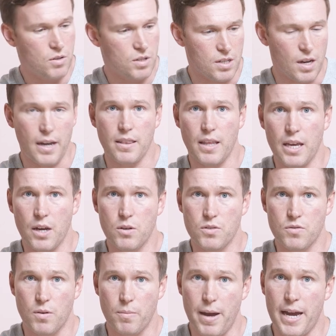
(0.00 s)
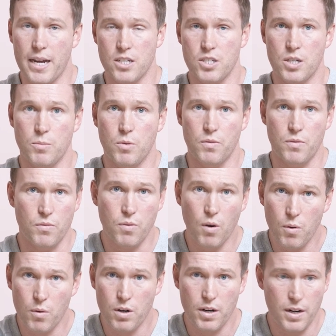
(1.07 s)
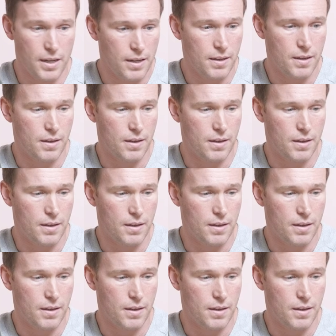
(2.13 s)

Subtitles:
design language for packaging moving forward.